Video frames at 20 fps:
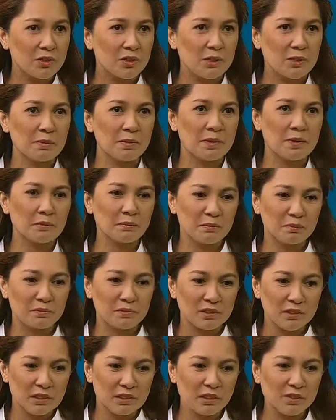juicy, but
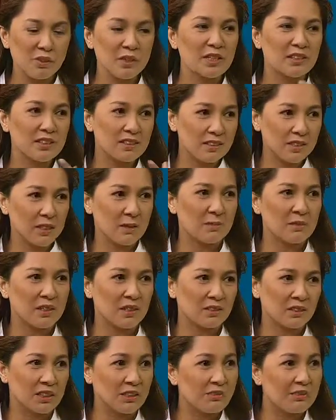the sweetness comes
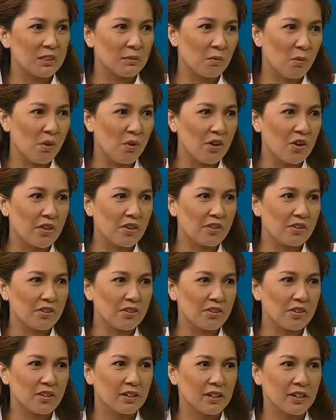out even more.
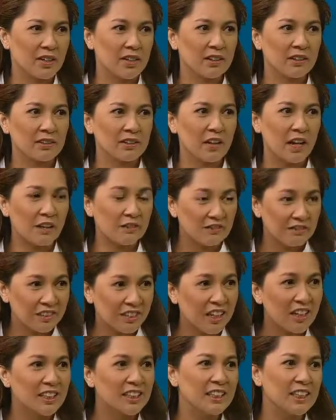And I've
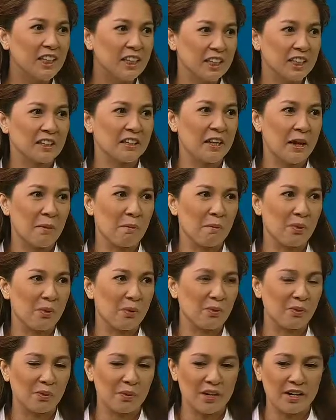done it at a
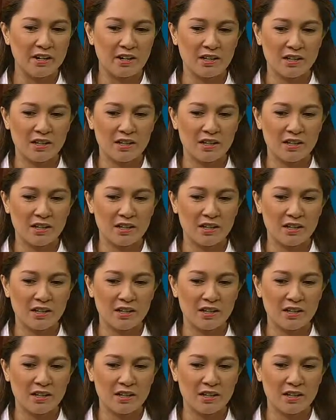demo where